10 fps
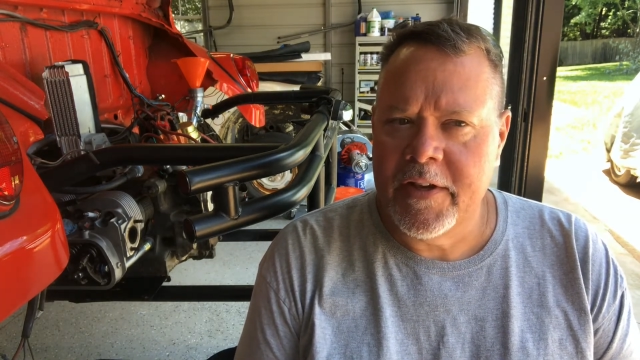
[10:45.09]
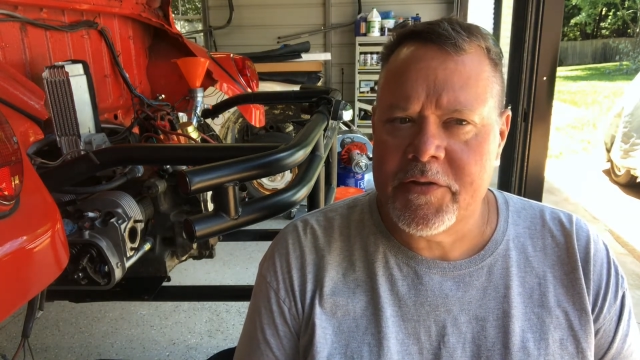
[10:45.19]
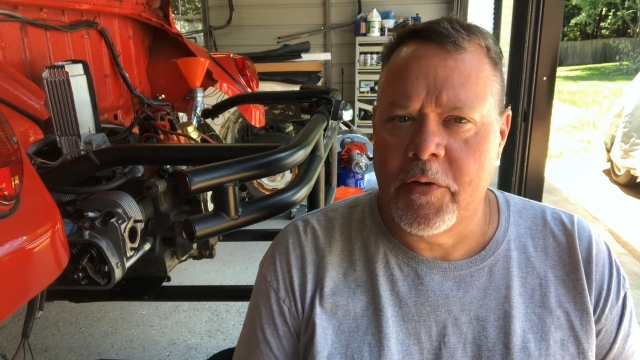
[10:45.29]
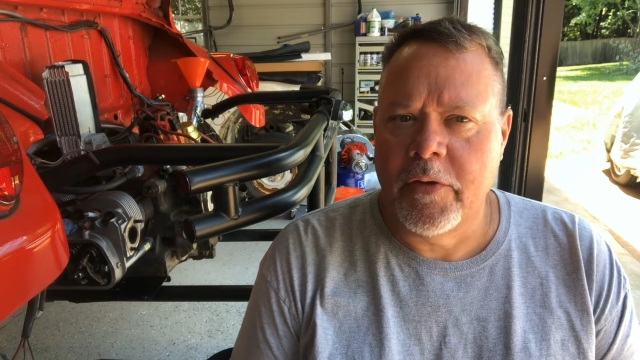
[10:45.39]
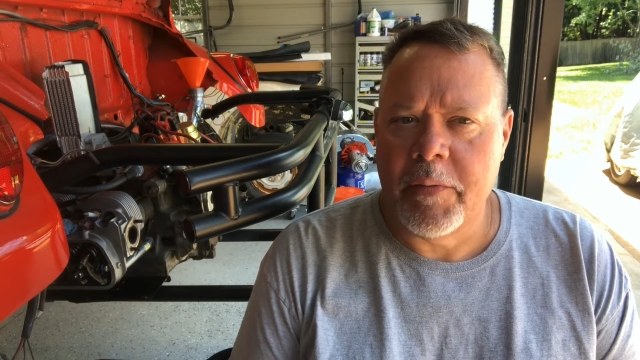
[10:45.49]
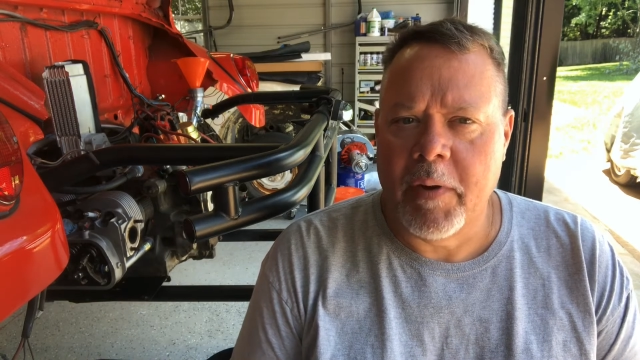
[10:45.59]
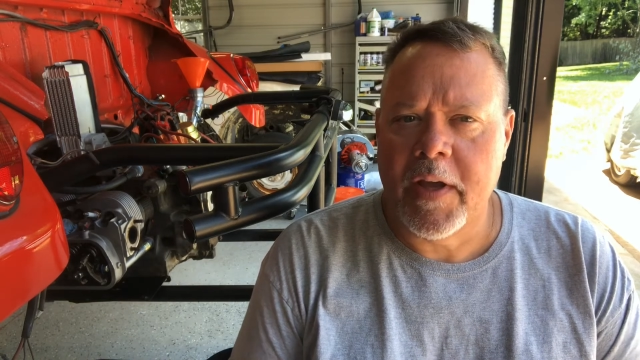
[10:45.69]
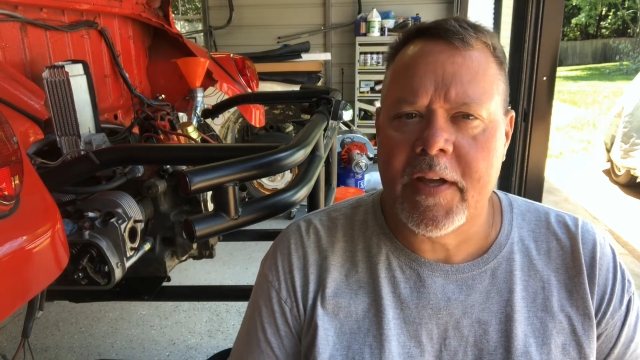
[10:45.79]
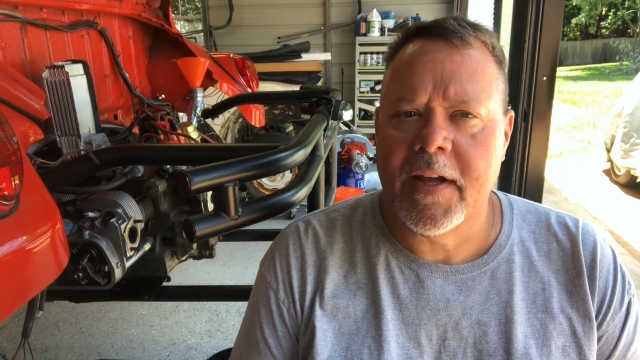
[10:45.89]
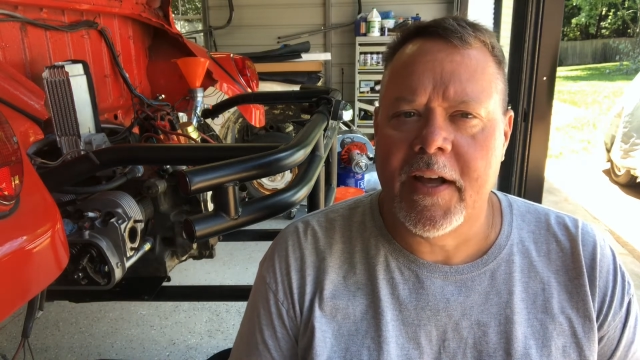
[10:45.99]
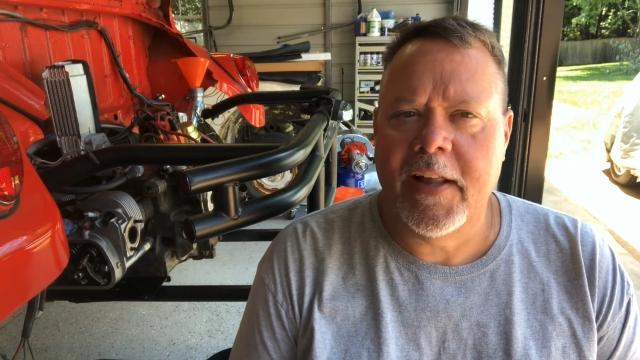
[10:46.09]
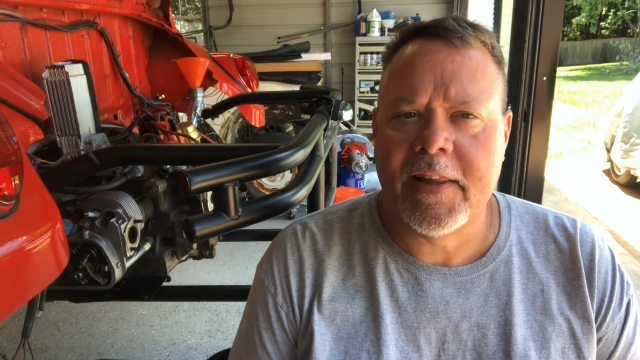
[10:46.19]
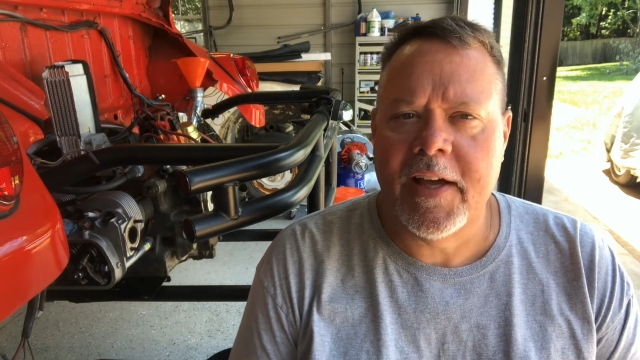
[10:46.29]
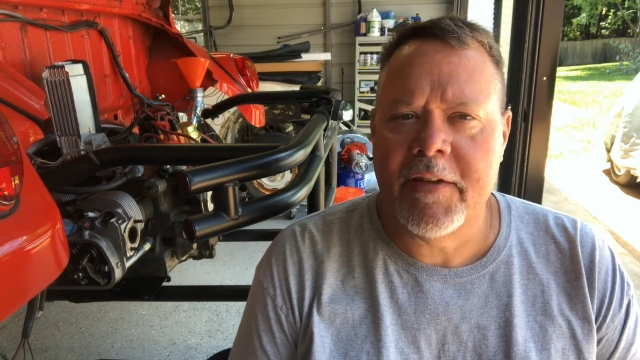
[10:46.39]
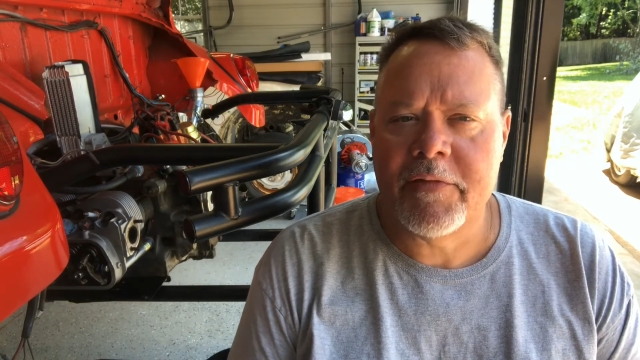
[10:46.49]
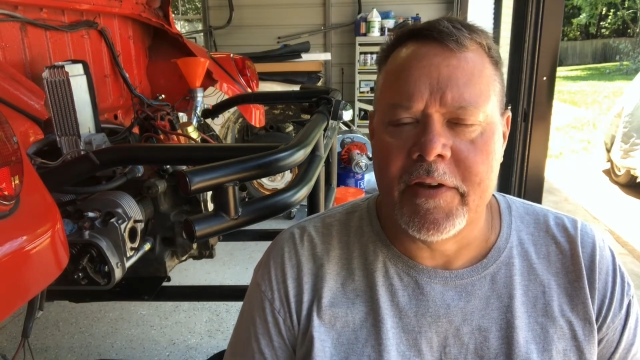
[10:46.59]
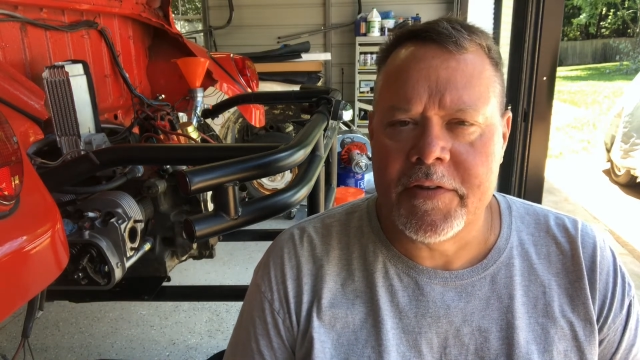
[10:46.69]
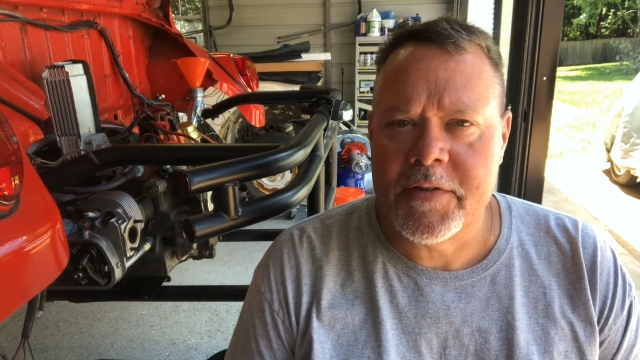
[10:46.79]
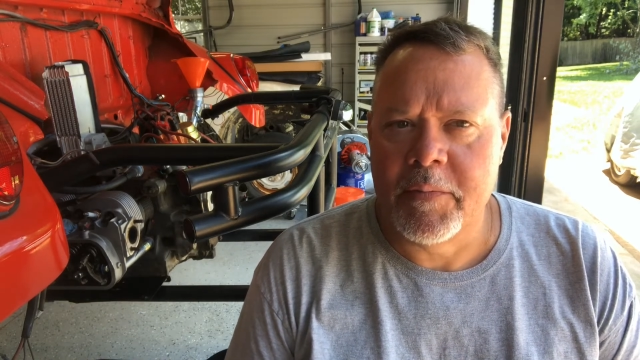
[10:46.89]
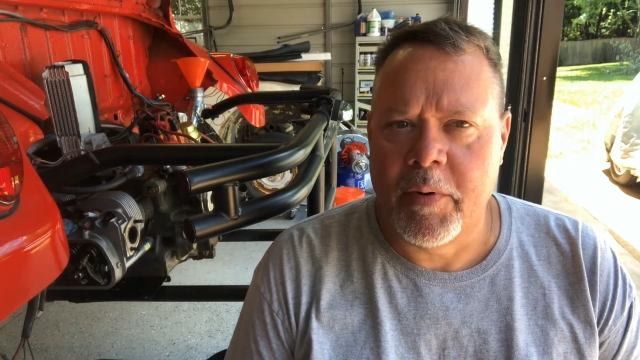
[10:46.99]
That's the only bike I got left, and
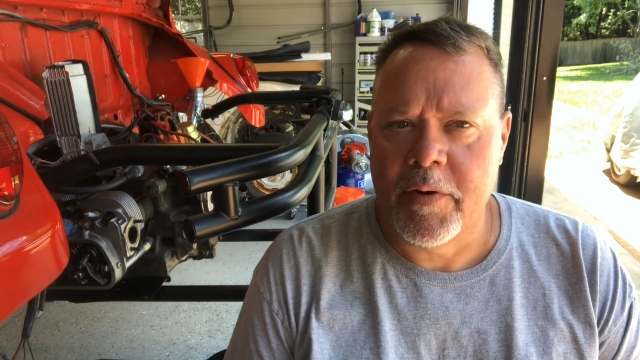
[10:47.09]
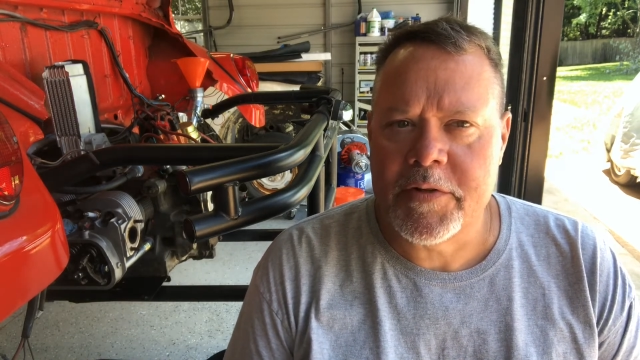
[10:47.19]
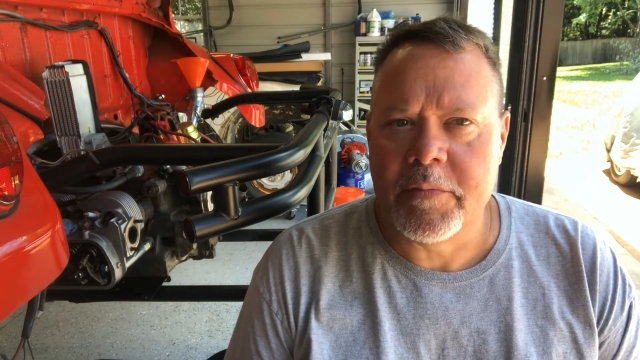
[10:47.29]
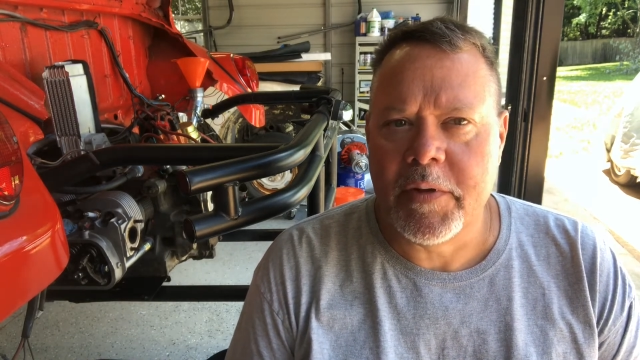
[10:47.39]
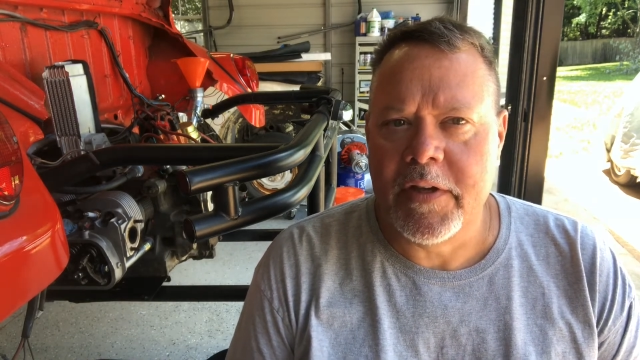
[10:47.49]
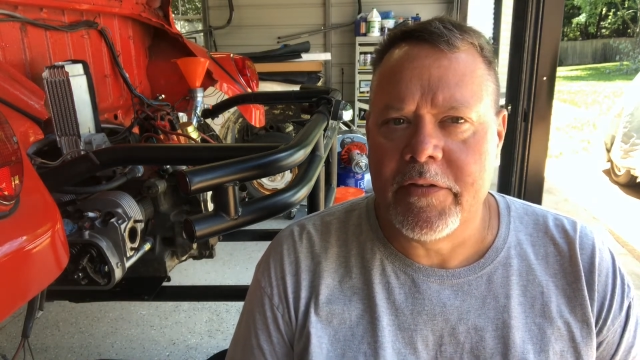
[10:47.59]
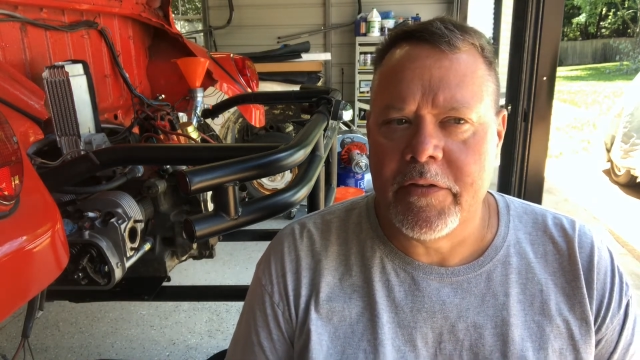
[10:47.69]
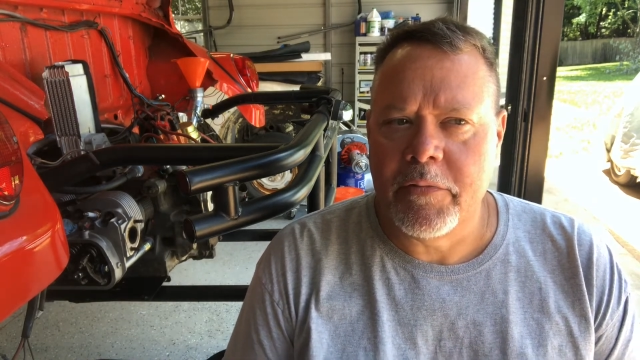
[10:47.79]
it's in parts and pieces,